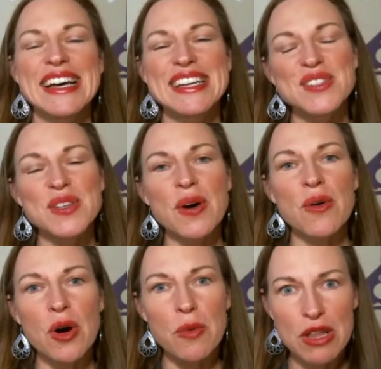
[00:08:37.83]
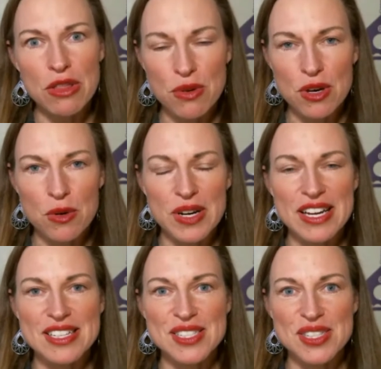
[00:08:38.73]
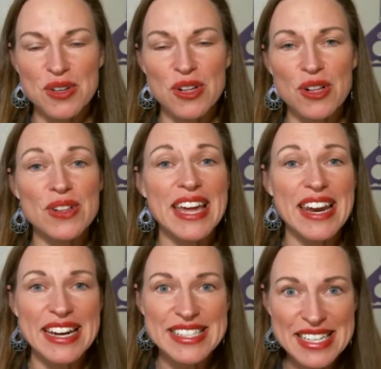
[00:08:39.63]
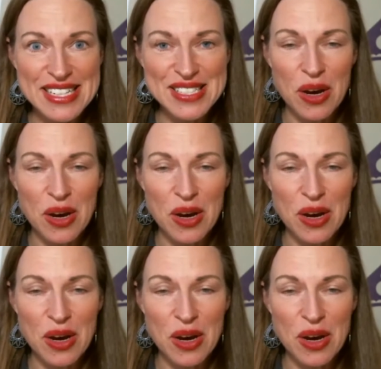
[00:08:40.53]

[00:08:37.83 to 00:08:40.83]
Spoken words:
So going through the quiz, you'll get ideas